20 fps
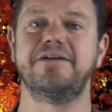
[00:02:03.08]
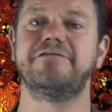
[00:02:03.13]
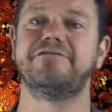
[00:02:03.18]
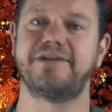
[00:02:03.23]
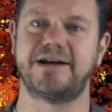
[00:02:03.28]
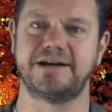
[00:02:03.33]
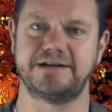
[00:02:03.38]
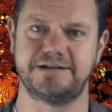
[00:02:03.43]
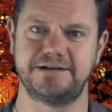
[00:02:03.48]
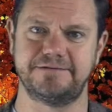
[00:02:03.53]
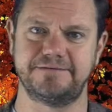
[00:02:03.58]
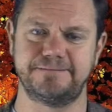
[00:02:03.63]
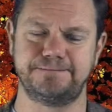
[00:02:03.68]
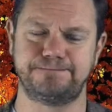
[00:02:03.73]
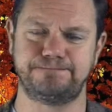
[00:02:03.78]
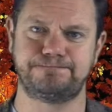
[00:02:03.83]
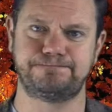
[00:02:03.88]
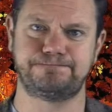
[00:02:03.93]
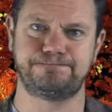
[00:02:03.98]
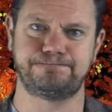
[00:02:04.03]
effective.
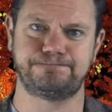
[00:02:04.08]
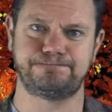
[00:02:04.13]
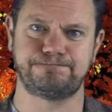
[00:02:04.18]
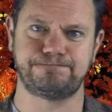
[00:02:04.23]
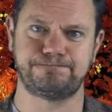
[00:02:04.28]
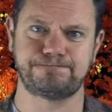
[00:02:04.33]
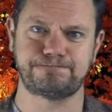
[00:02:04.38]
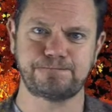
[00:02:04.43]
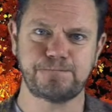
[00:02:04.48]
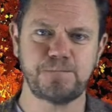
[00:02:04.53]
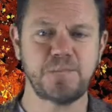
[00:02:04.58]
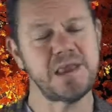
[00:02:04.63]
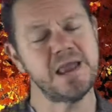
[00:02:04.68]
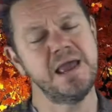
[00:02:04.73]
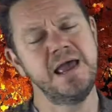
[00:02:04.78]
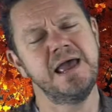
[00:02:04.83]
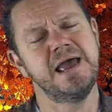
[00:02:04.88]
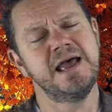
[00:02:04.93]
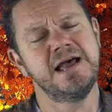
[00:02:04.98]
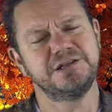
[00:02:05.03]

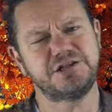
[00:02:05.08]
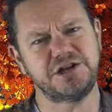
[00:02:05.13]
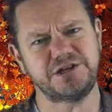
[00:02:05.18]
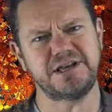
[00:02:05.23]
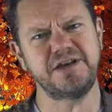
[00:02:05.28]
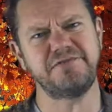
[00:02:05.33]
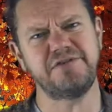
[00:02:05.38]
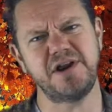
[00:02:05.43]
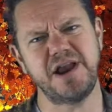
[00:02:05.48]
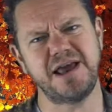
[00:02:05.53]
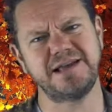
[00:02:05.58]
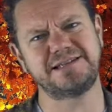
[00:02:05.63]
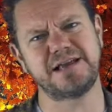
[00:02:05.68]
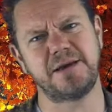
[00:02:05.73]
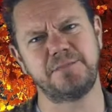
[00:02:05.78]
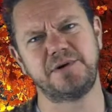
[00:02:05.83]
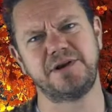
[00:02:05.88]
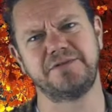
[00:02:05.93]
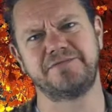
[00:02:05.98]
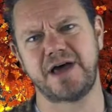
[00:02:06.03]
So to give you an
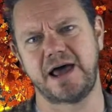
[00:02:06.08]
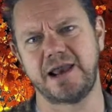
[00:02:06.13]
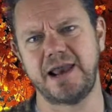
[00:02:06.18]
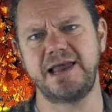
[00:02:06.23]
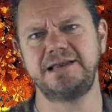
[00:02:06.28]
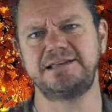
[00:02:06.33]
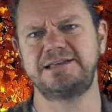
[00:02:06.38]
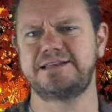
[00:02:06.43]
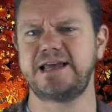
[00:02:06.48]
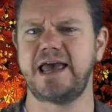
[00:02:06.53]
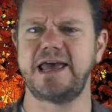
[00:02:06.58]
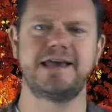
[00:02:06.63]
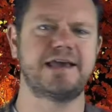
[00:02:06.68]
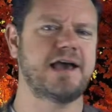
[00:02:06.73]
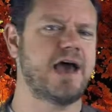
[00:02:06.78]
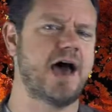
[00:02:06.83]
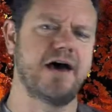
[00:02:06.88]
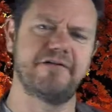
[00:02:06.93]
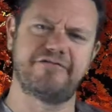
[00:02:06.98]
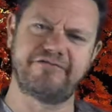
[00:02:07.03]
example of that, let's take
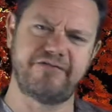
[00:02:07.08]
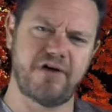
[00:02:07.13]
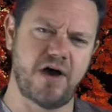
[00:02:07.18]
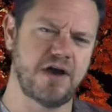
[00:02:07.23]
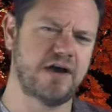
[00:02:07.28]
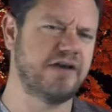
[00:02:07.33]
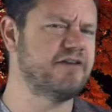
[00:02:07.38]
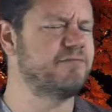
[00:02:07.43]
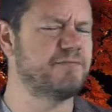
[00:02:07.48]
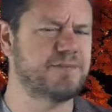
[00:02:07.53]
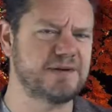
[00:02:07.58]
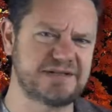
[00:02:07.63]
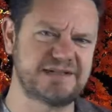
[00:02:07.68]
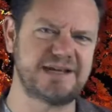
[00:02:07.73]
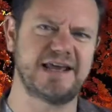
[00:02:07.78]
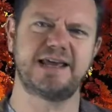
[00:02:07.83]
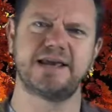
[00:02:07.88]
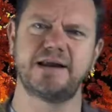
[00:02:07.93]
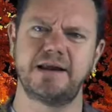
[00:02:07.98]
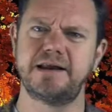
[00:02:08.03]
5
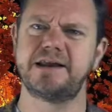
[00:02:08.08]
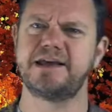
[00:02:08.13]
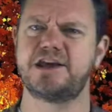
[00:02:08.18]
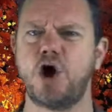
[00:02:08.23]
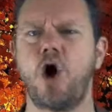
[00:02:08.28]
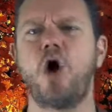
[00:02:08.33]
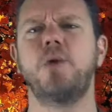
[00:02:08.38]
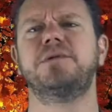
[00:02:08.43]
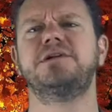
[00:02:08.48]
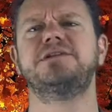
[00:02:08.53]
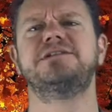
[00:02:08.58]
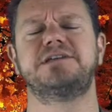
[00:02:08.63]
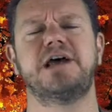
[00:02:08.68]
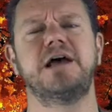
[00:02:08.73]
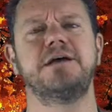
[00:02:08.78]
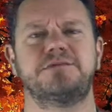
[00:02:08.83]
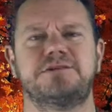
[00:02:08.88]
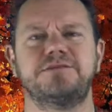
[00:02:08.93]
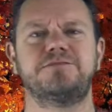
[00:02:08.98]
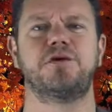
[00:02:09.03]
particularly common
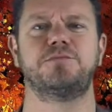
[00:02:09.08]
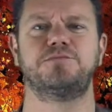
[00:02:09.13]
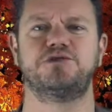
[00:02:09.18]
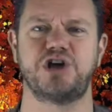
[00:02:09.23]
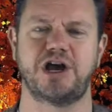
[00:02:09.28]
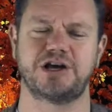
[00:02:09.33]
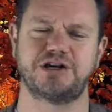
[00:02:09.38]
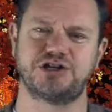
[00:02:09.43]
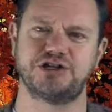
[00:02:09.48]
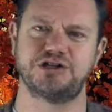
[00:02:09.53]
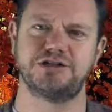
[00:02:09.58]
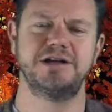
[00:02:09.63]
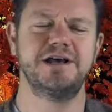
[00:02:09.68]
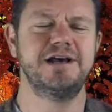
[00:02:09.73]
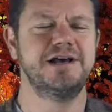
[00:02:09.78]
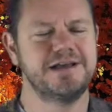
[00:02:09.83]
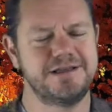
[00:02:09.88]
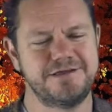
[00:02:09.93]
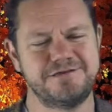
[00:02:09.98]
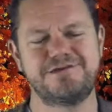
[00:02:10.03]
types of objection
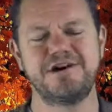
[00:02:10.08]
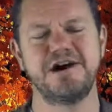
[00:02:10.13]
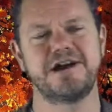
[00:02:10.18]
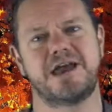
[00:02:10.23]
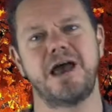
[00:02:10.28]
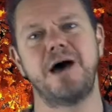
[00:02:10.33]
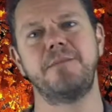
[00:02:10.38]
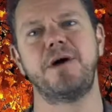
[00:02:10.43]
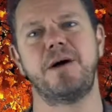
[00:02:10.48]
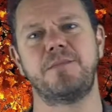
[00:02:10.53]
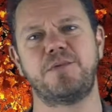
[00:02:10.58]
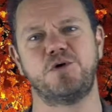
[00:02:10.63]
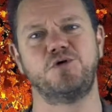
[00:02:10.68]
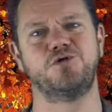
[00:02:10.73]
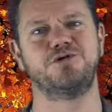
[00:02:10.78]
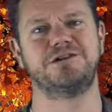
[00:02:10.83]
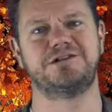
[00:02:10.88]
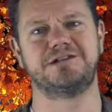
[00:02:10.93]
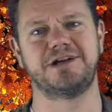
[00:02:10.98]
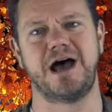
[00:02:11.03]
that come up
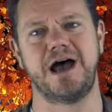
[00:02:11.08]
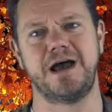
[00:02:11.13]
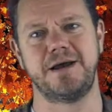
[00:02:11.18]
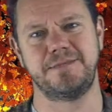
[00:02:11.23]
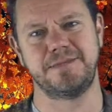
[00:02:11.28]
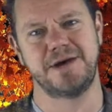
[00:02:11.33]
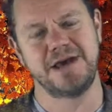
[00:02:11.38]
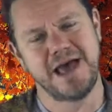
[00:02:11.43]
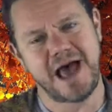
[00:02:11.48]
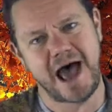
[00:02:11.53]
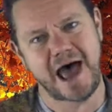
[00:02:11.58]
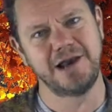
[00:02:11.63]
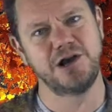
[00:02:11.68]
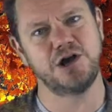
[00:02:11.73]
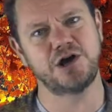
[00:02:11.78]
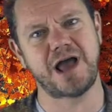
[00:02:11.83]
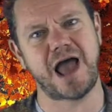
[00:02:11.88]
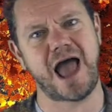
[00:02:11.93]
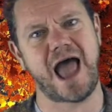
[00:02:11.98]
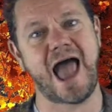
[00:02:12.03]
all the time and
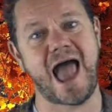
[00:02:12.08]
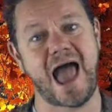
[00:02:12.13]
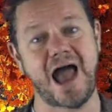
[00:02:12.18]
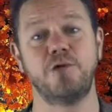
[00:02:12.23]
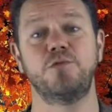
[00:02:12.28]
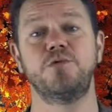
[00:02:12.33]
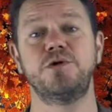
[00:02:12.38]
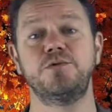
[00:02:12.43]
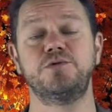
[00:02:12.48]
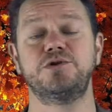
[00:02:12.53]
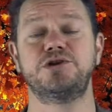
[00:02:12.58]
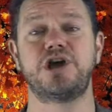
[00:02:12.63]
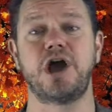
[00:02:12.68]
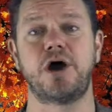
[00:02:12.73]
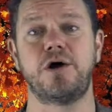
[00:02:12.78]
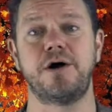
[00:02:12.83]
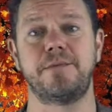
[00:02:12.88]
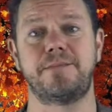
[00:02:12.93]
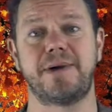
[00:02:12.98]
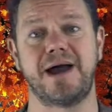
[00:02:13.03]
look at how we would
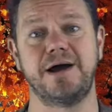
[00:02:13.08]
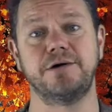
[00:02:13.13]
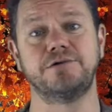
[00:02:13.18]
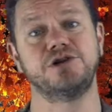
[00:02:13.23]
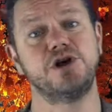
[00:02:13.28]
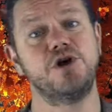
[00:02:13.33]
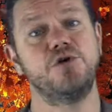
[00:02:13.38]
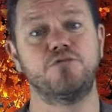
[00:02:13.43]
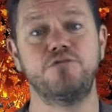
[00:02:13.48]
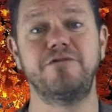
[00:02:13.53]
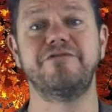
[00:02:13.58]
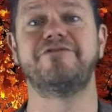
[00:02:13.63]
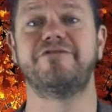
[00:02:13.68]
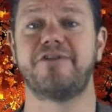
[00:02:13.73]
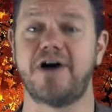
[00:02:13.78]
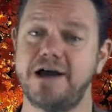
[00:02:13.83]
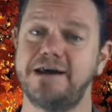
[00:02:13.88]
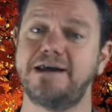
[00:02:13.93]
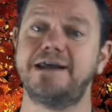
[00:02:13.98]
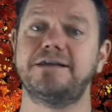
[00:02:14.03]
go about
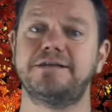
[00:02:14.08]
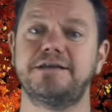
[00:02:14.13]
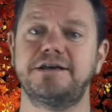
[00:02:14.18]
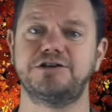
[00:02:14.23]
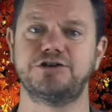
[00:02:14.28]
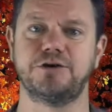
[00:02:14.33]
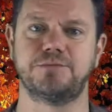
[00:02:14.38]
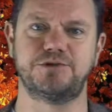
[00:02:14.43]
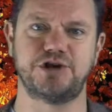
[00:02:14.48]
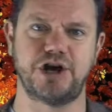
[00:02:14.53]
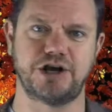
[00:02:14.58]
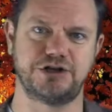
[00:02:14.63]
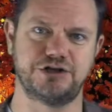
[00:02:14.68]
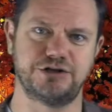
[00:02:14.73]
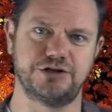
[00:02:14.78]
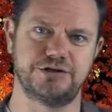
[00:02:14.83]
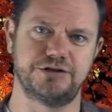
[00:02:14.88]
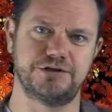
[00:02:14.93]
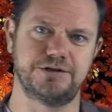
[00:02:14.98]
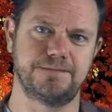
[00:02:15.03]
refining these
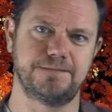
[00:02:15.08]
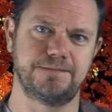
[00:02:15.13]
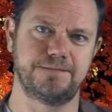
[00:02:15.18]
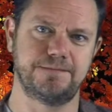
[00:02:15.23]
objections.